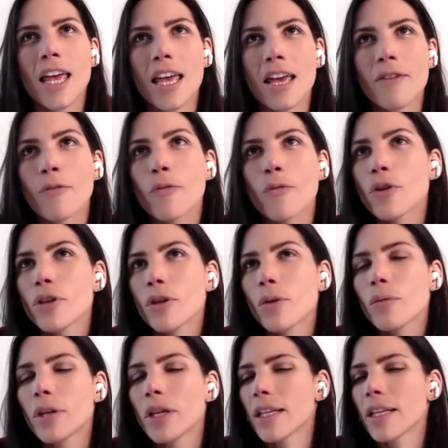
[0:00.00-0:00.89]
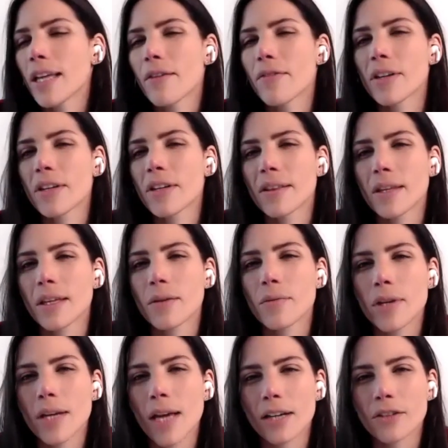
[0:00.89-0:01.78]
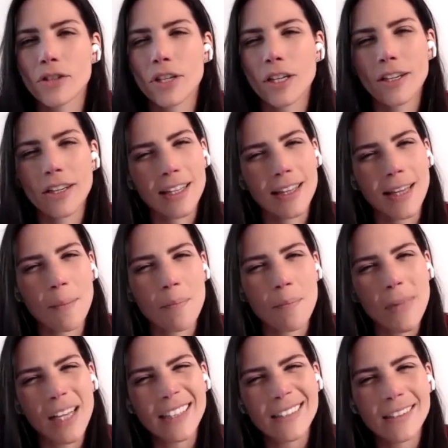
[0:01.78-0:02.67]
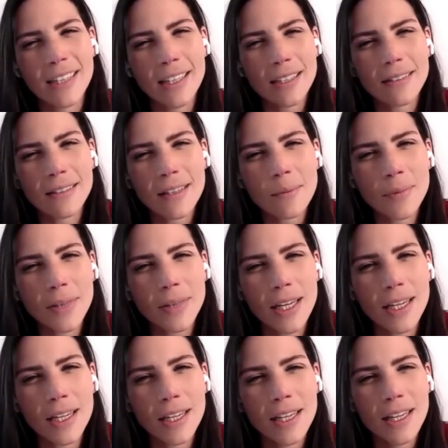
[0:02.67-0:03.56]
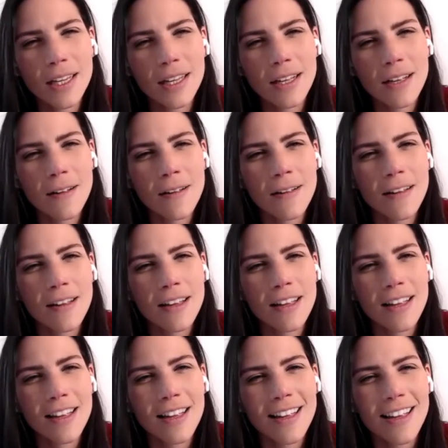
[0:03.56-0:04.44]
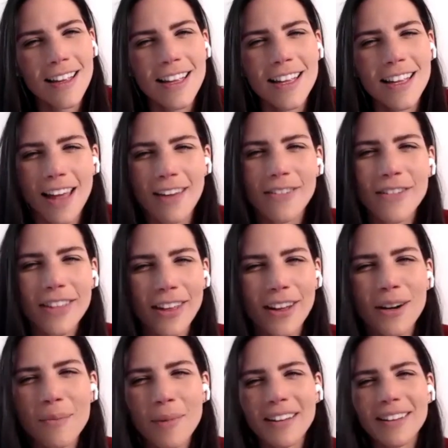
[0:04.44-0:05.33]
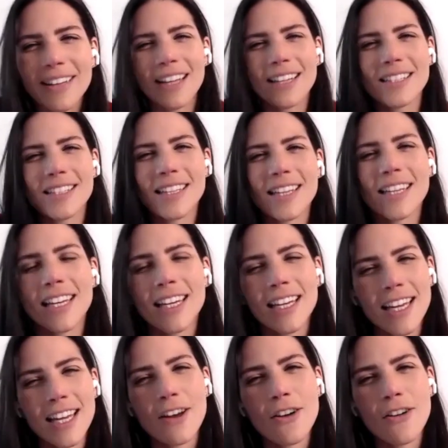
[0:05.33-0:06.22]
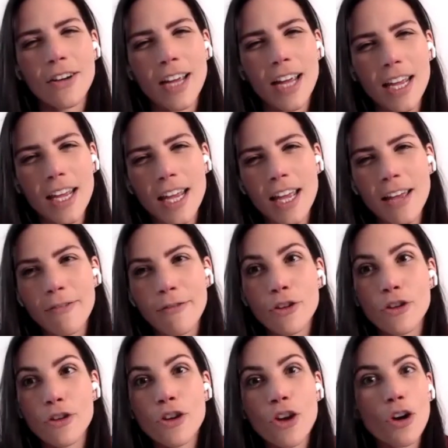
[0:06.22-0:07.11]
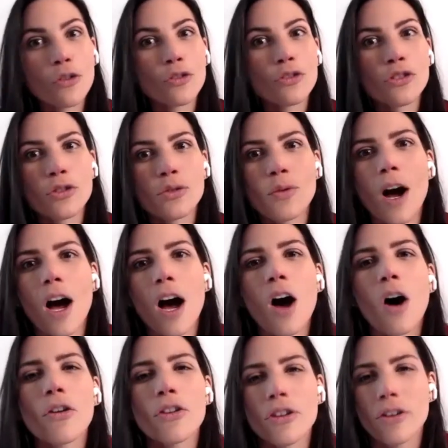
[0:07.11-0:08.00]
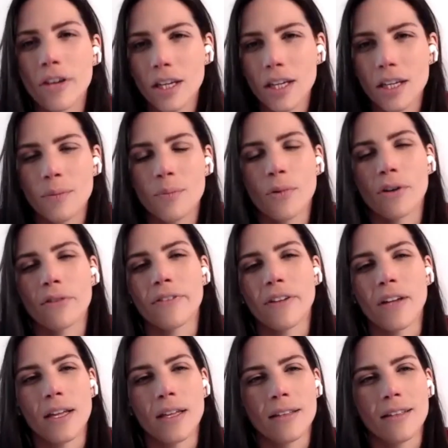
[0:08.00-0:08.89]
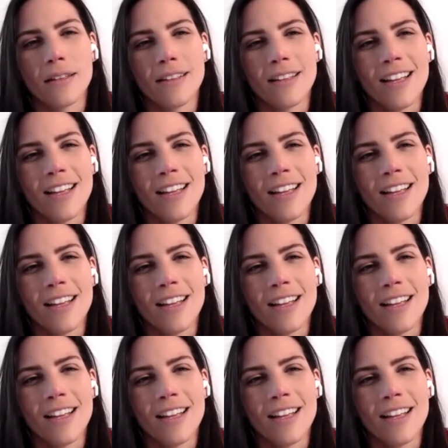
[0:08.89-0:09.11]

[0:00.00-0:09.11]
if we don't eat everything, we actually gonna end up missing something. Have you thought about that? It's like, okay, if you go to an all you can eat buffet,